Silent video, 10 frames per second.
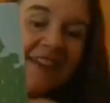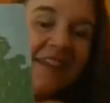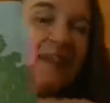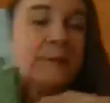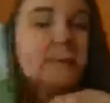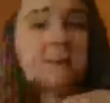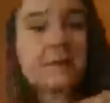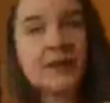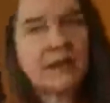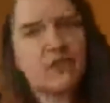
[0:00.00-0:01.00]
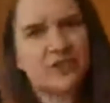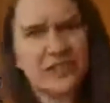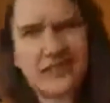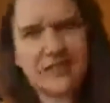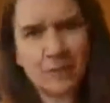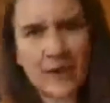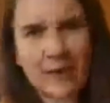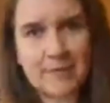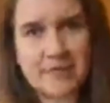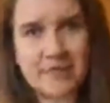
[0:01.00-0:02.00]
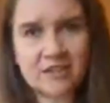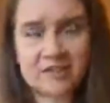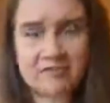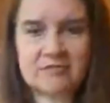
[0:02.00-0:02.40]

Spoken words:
Do you think I have a rabbit here?